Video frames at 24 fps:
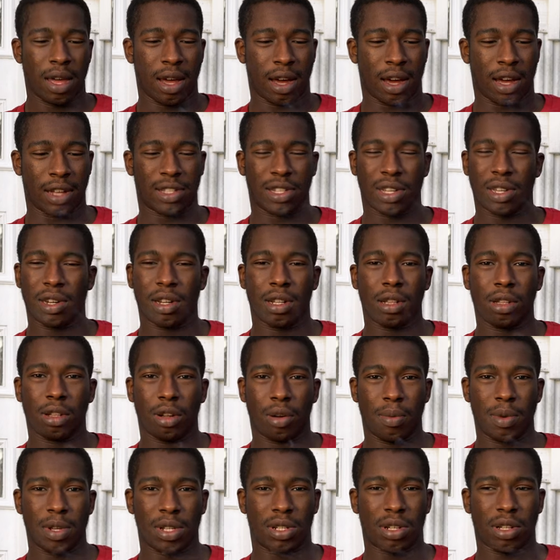Uh, it's getting a little
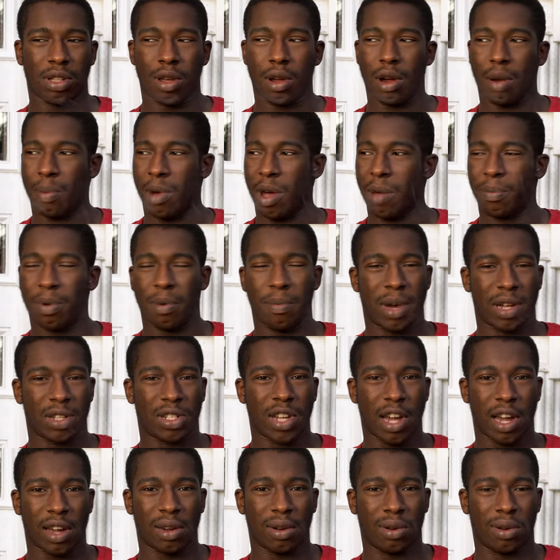bit chillier. I might put my
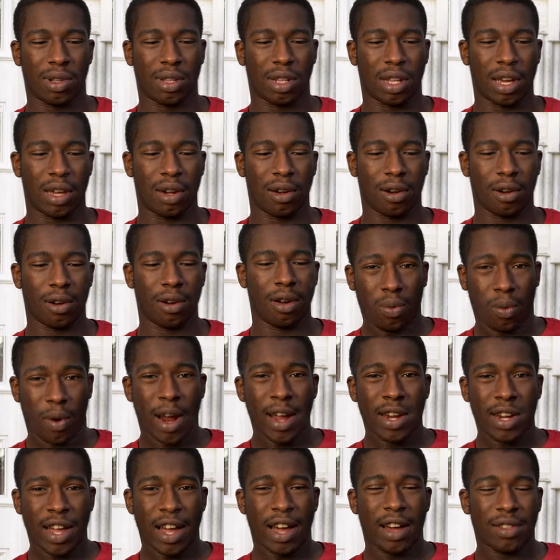jacket on later.
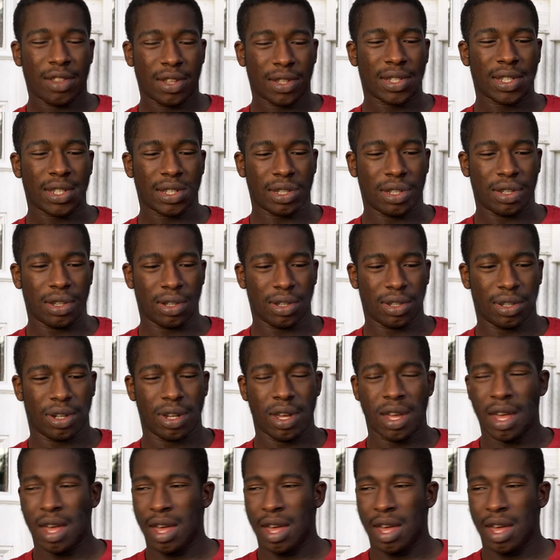Right now, this is good.